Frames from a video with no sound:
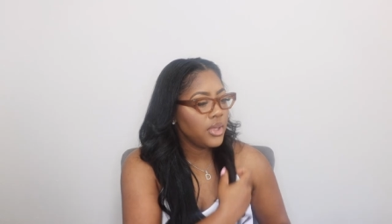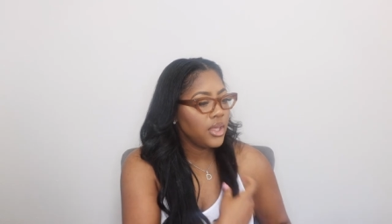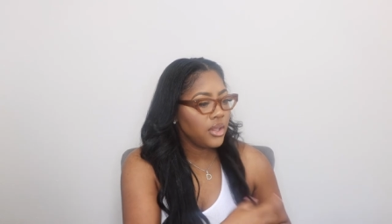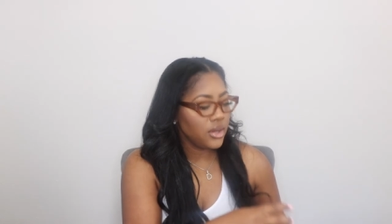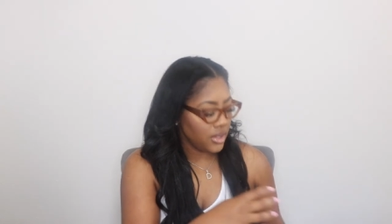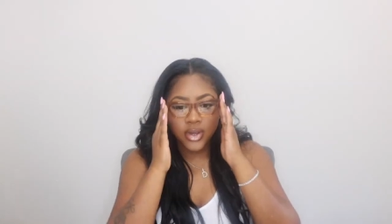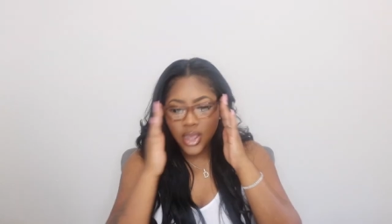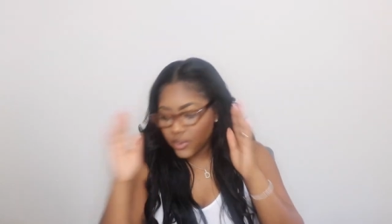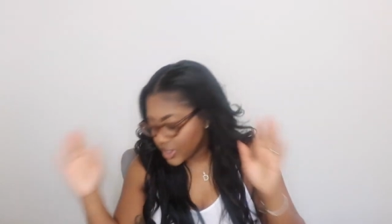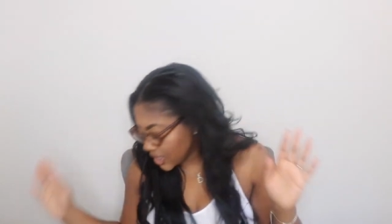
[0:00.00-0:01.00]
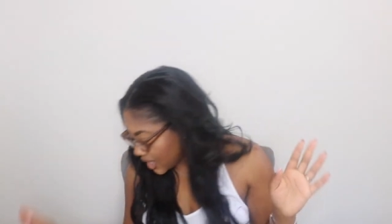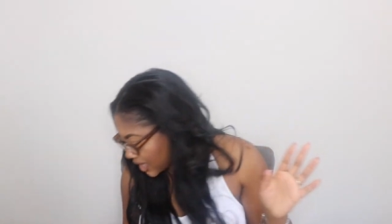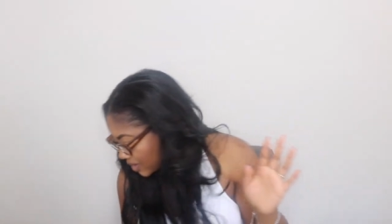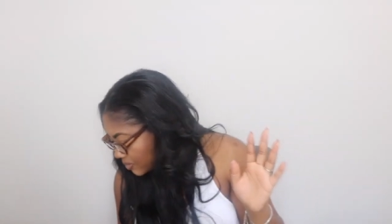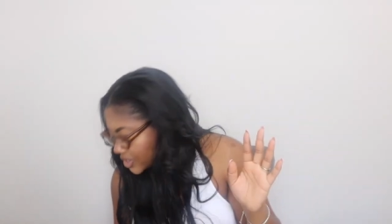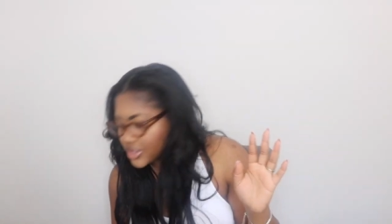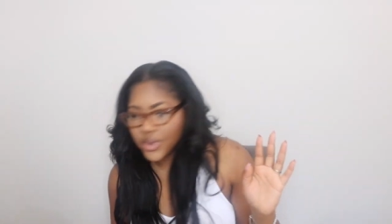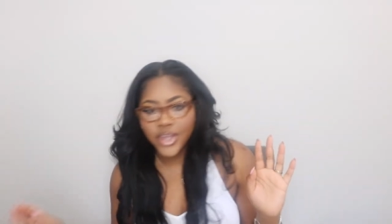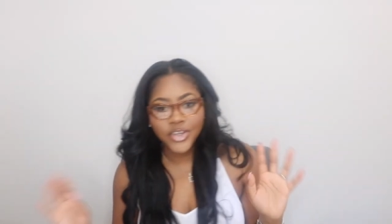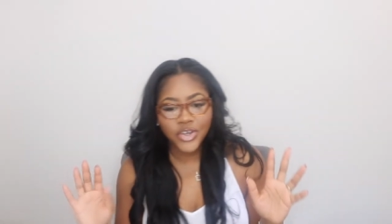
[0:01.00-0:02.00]
I mean? I wish I had one so
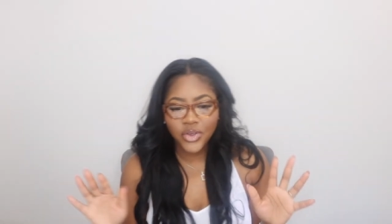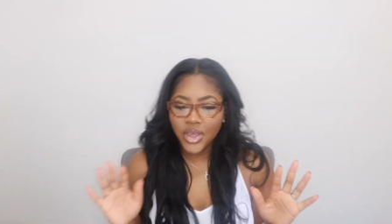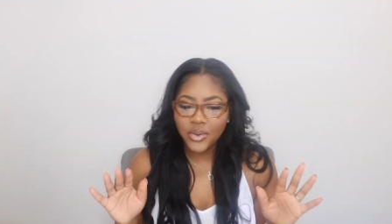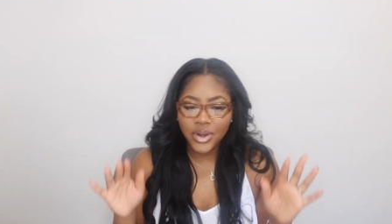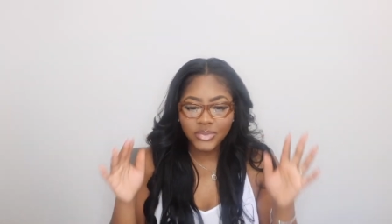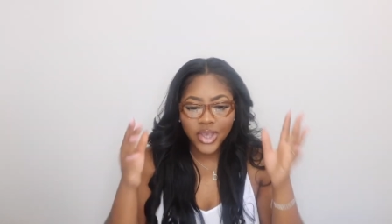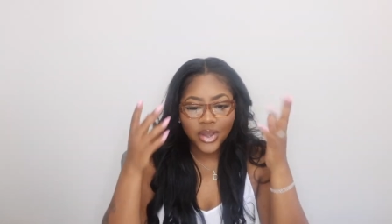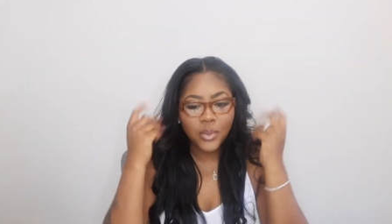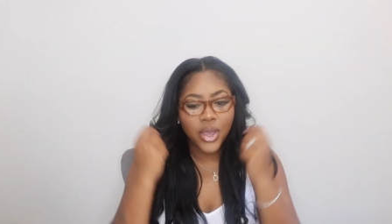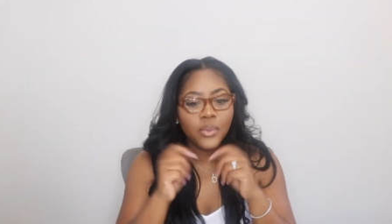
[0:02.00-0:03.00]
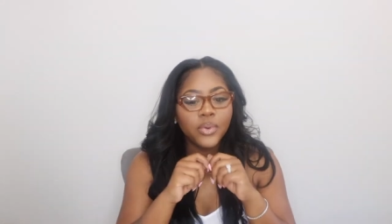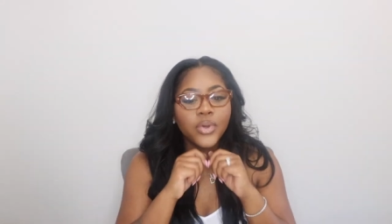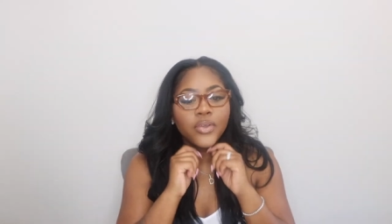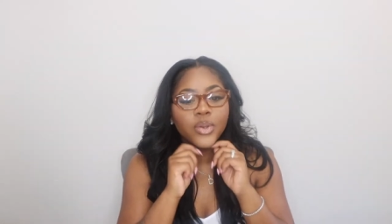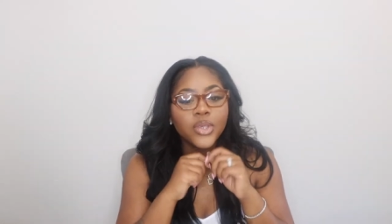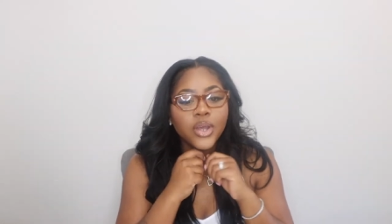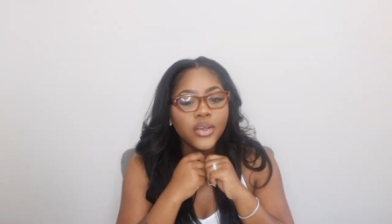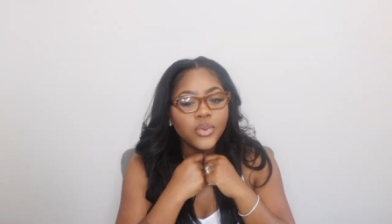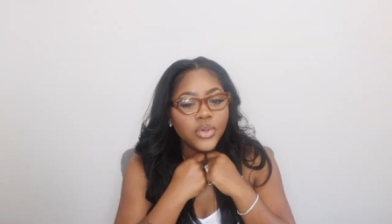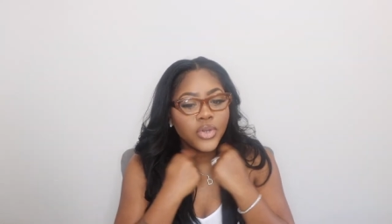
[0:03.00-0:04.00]
I can show y'all what I'm talking about. But one of those
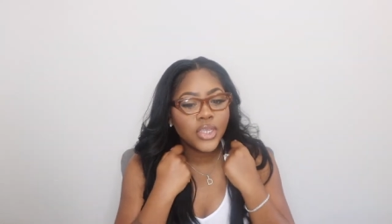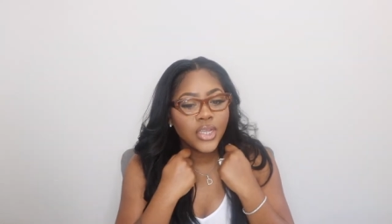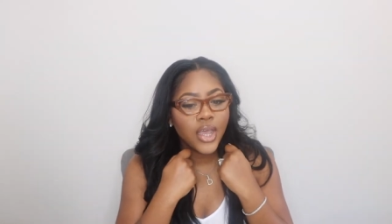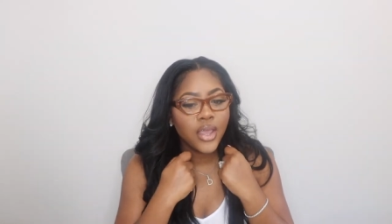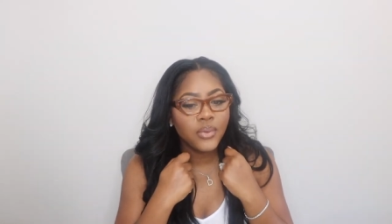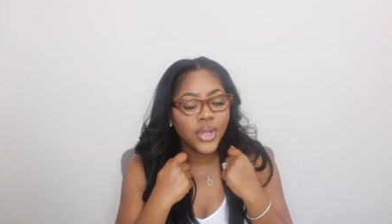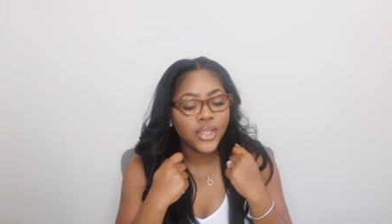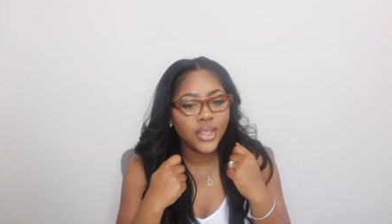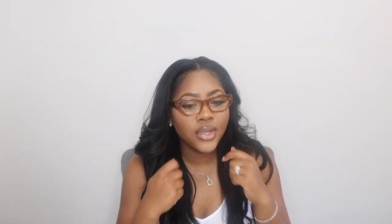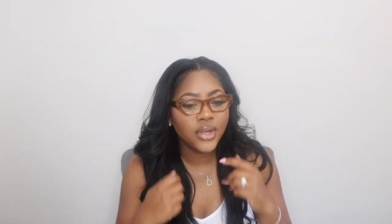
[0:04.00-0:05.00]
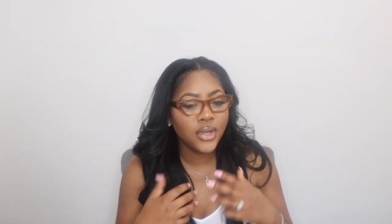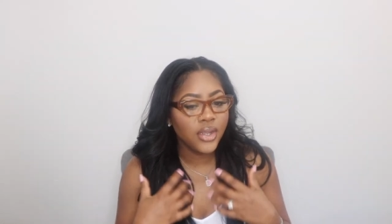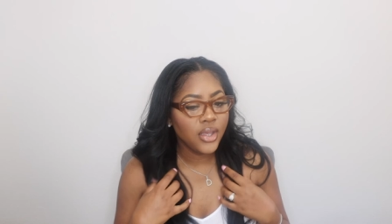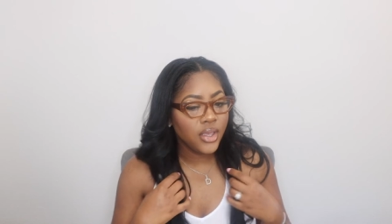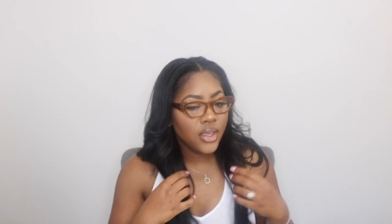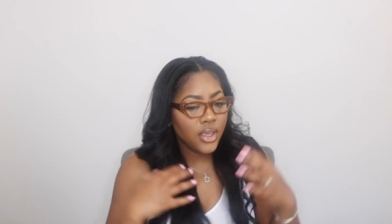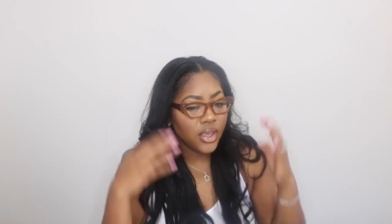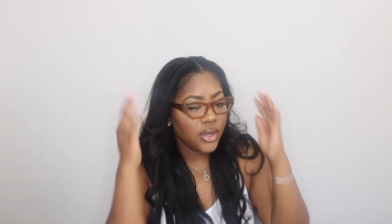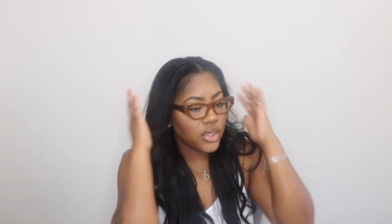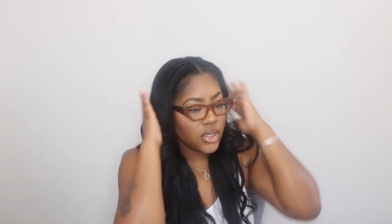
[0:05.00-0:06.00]
harps where you just tie it right there
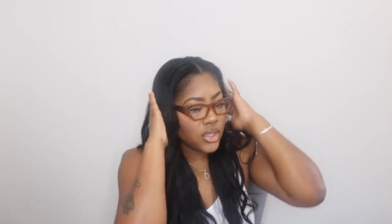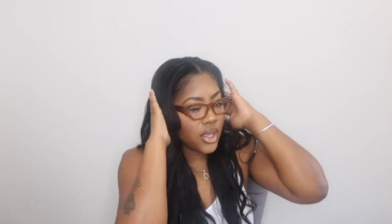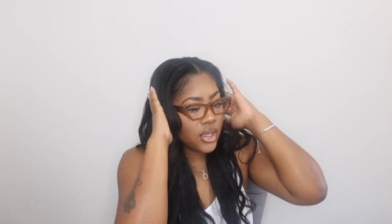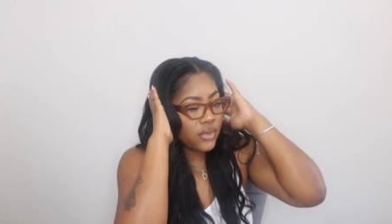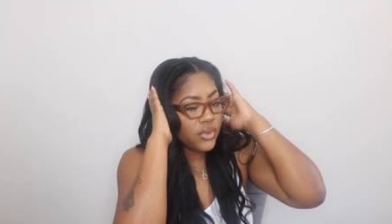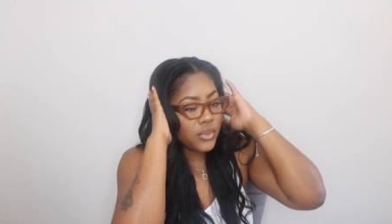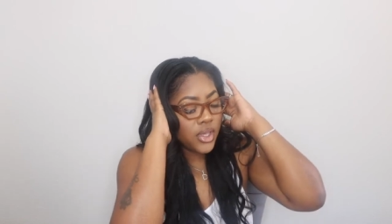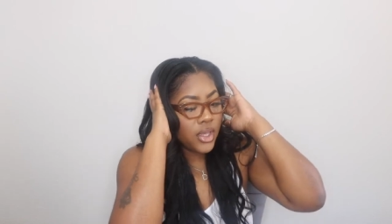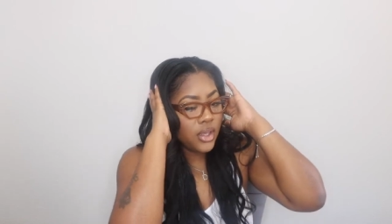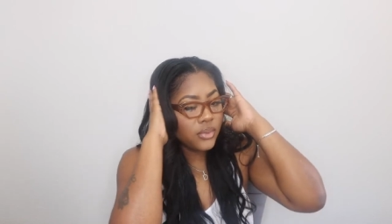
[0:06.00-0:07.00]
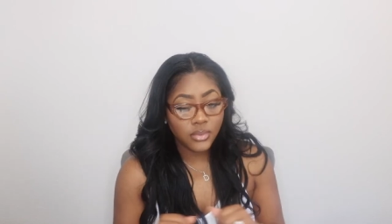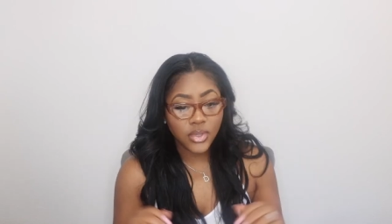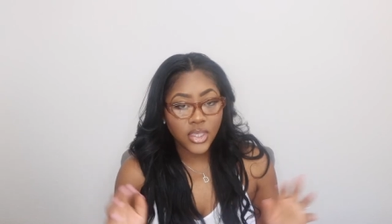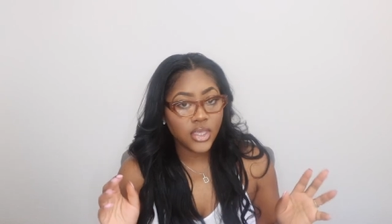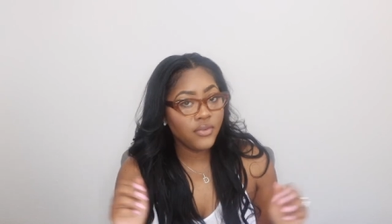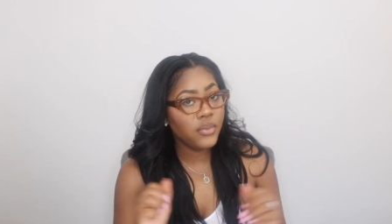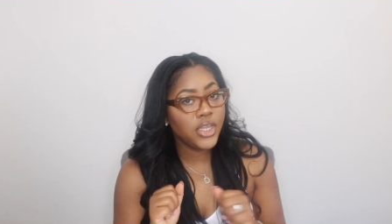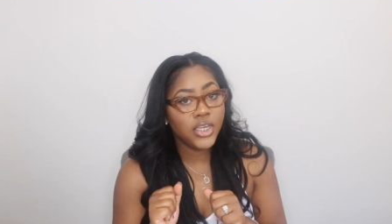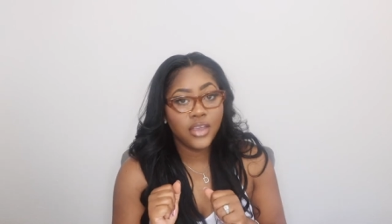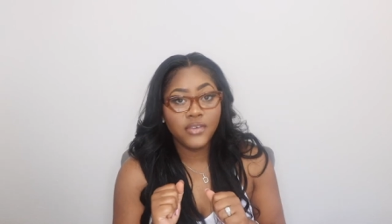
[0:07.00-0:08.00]
and it's just like giving me, it's giving me
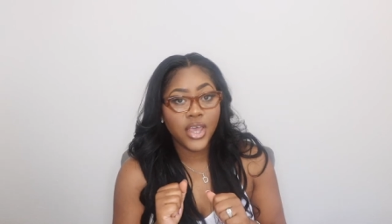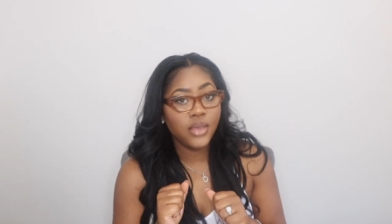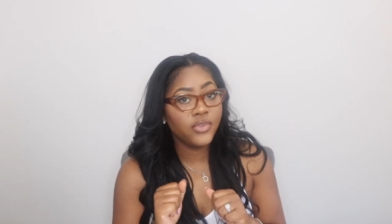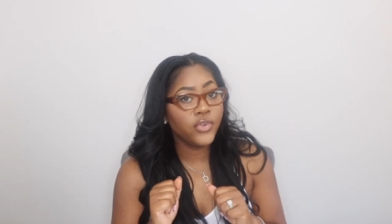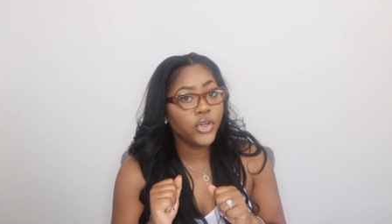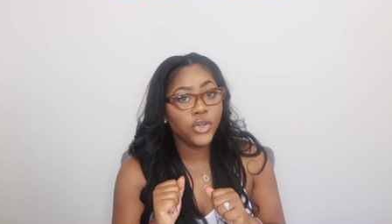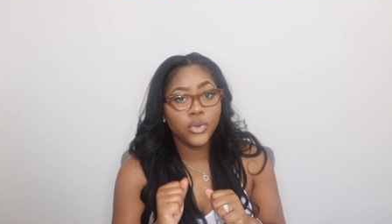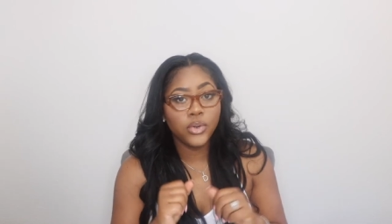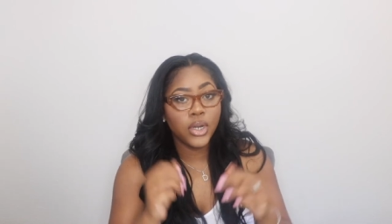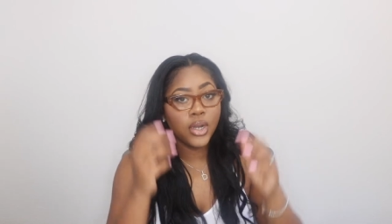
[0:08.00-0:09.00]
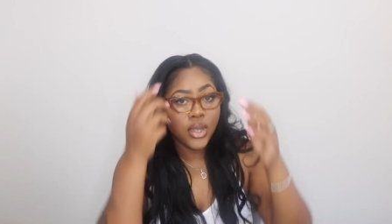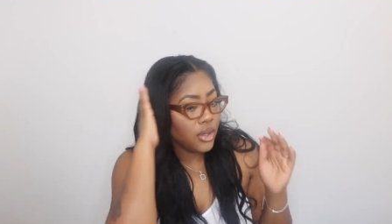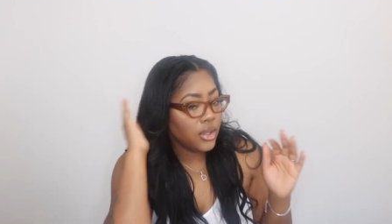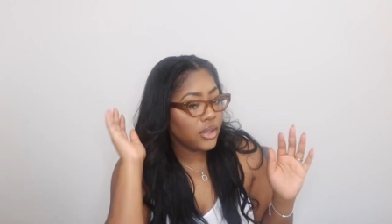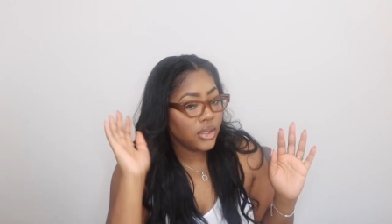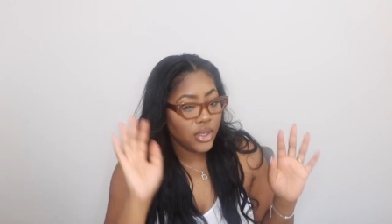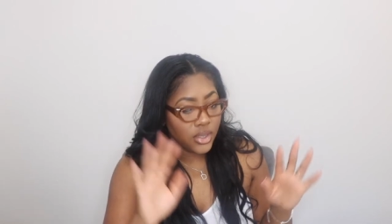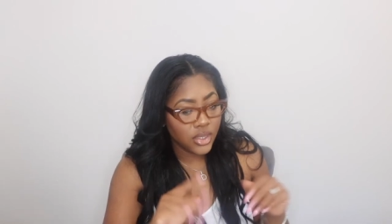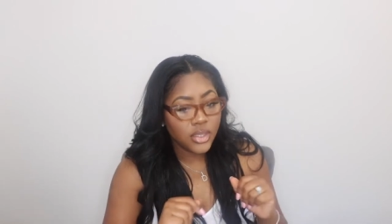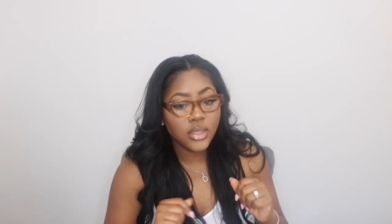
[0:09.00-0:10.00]
jet vibes for sure. And
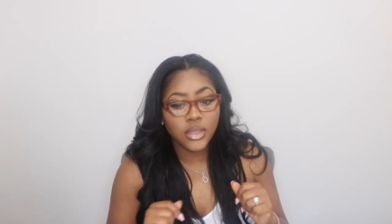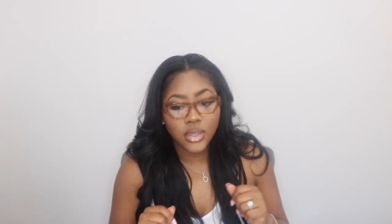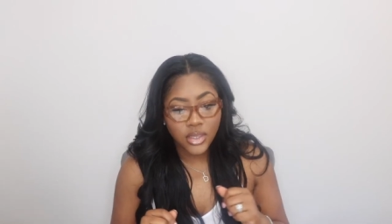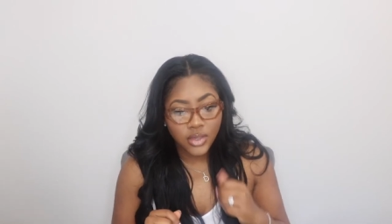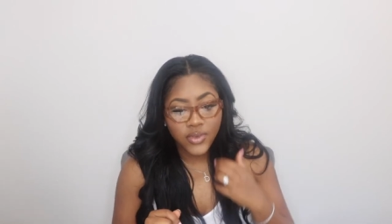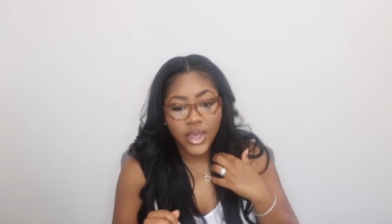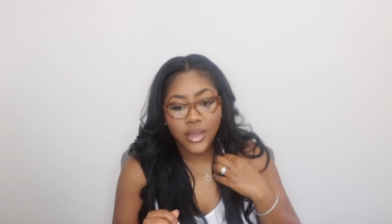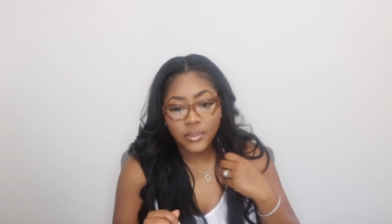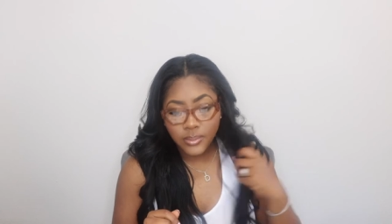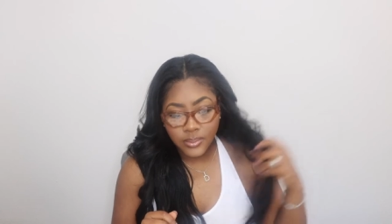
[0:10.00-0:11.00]
this is, it's a vibe.